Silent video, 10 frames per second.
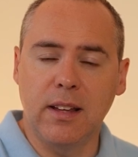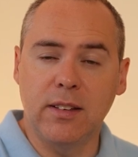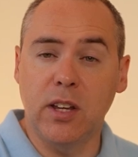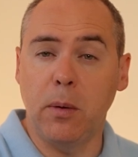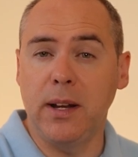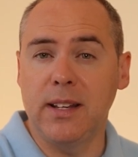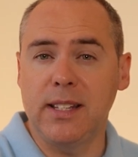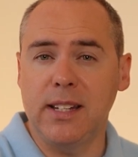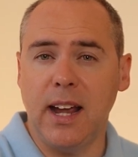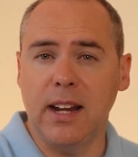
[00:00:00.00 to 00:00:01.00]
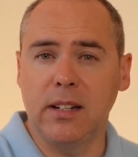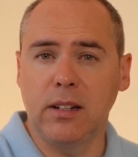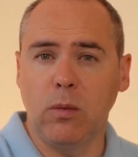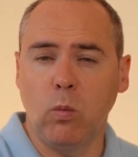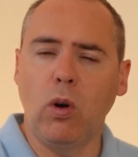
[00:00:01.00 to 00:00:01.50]
So instead,
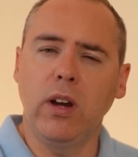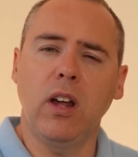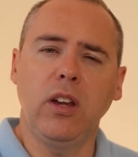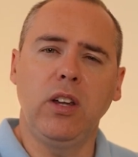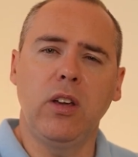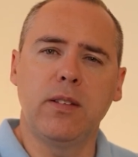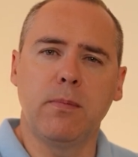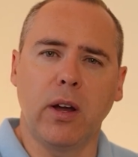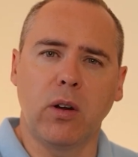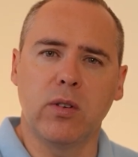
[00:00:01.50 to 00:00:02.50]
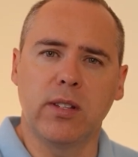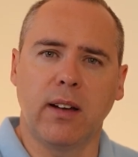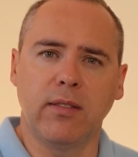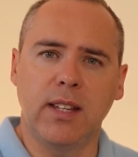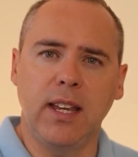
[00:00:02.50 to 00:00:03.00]
why not use
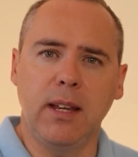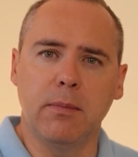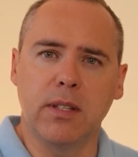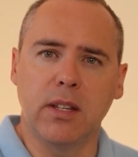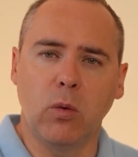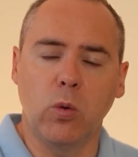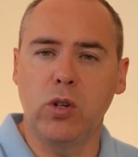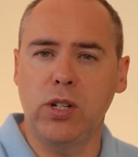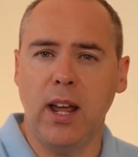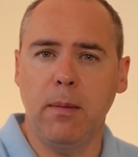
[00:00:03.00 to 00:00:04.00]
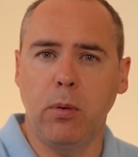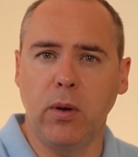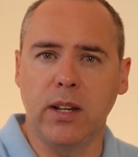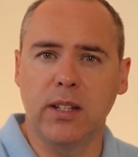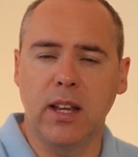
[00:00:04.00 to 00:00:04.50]
Microsoft Teams or
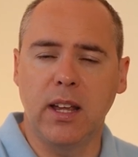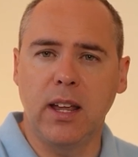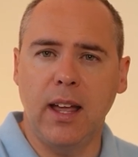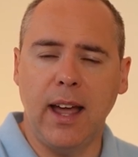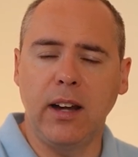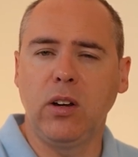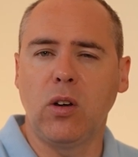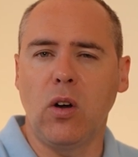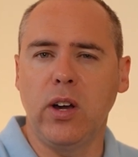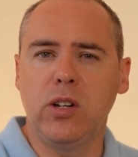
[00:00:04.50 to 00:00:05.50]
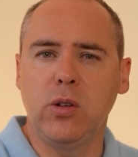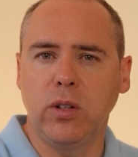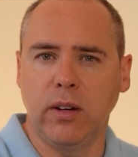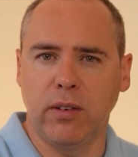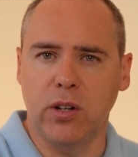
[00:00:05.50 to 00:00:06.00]
SharePoint and guide your
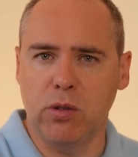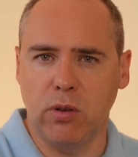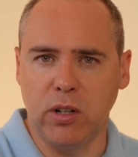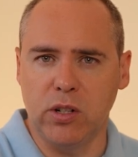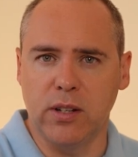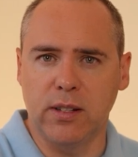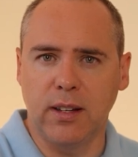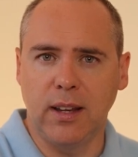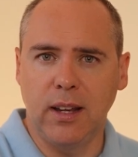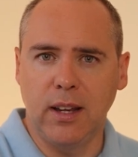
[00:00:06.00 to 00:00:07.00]
different structures?